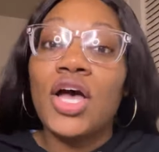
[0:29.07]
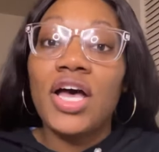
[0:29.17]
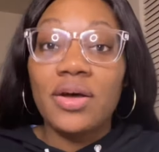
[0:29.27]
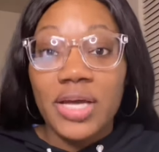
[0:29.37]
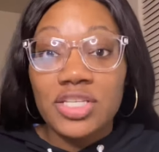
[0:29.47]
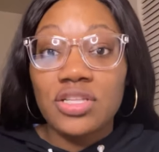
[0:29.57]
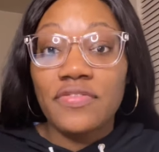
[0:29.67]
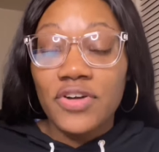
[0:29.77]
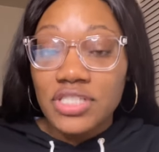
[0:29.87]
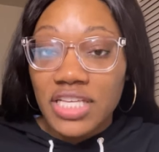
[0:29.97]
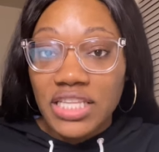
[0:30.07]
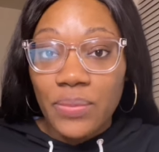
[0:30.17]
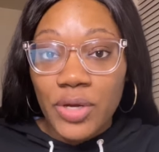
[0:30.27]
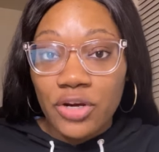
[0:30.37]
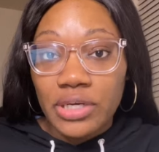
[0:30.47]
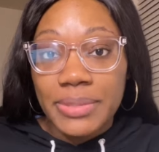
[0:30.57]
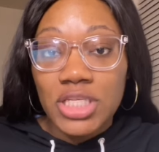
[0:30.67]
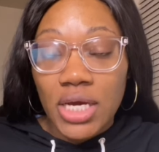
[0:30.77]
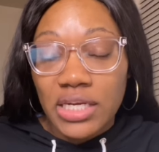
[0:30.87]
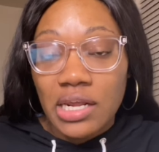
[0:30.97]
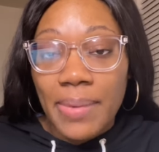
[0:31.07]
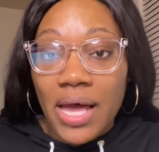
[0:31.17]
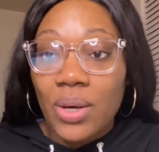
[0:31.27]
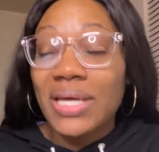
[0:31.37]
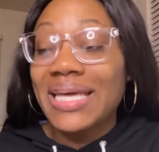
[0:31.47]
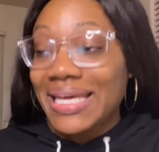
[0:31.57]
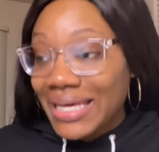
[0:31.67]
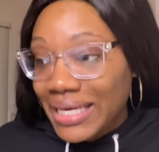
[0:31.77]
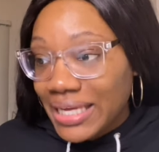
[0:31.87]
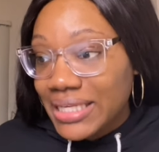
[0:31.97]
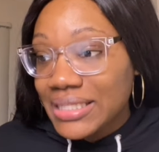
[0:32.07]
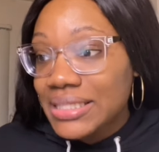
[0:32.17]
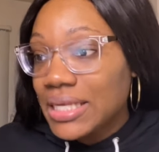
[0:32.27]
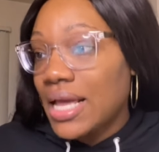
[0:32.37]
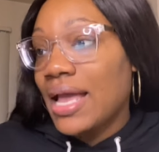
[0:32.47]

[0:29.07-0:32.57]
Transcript: Okay, so the first thing that we are going to be talking about is